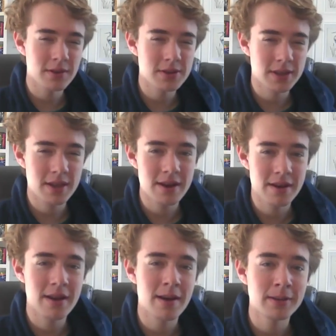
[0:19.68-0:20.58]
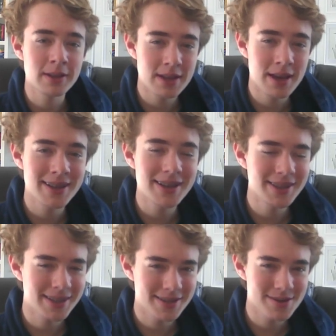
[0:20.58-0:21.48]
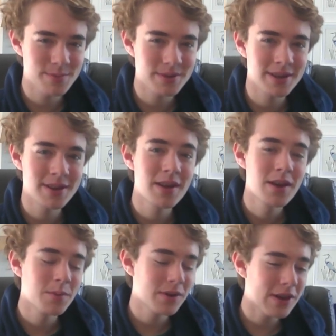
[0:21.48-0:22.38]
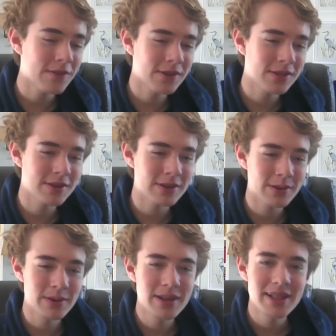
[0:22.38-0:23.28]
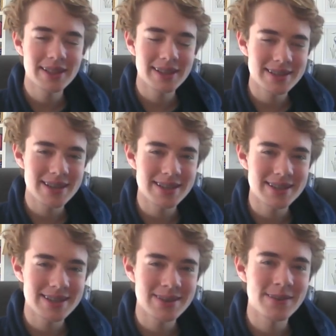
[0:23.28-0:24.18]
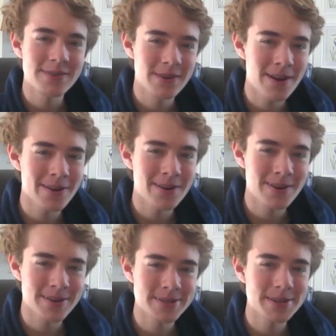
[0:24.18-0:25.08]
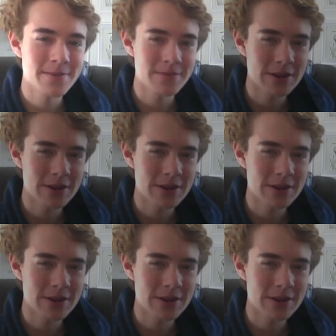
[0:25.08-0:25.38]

check that out. I'll link that in the description. Without further ado, let's get into the forgotten cars of Nitro